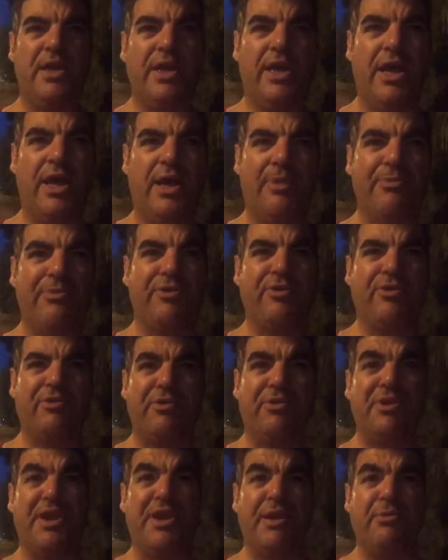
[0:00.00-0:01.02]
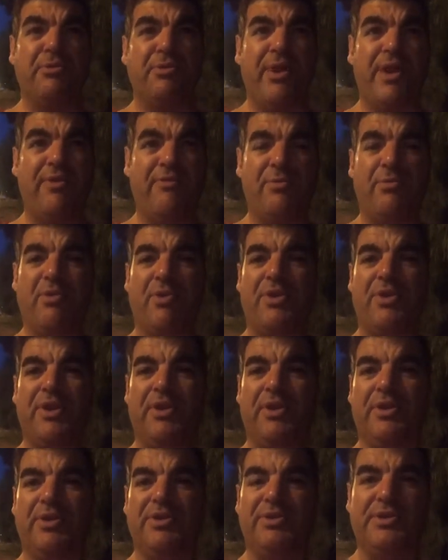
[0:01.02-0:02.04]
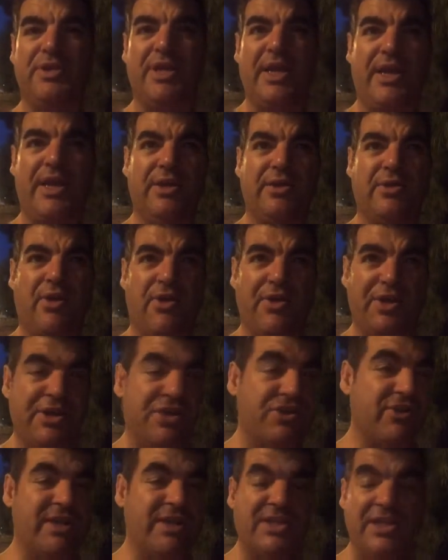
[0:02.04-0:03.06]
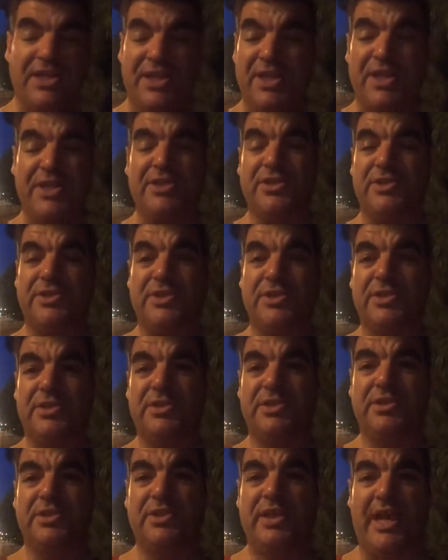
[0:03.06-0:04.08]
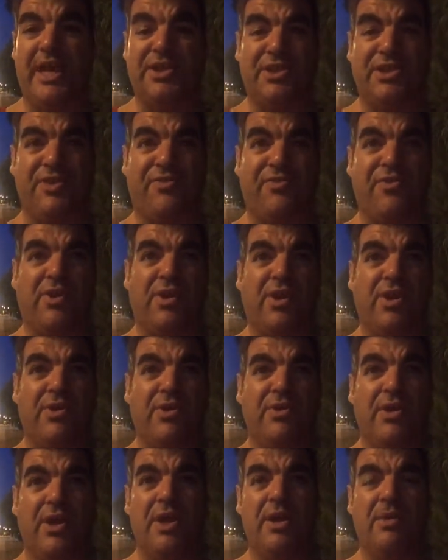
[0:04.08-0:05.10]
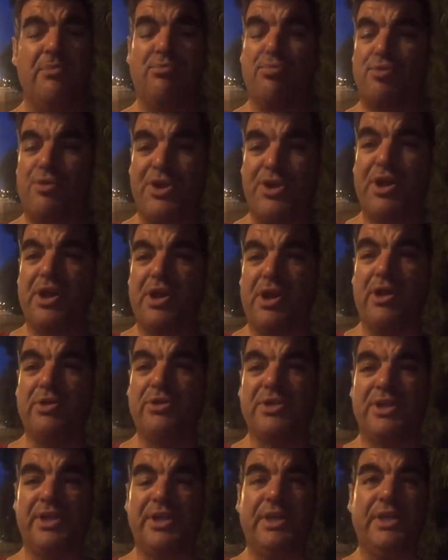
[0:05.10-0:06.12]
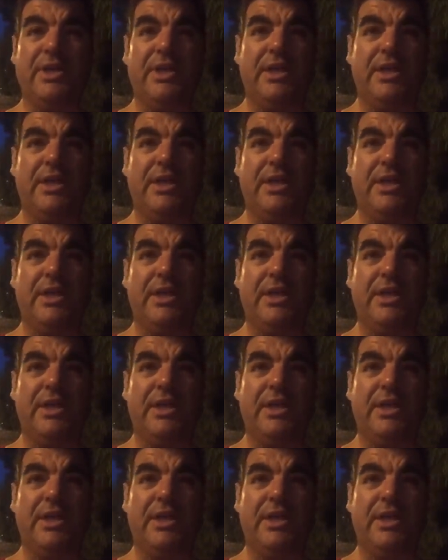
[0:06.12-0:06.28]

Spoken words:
It's going to enable everybody that's got an interest in this to actually follow pretty closely.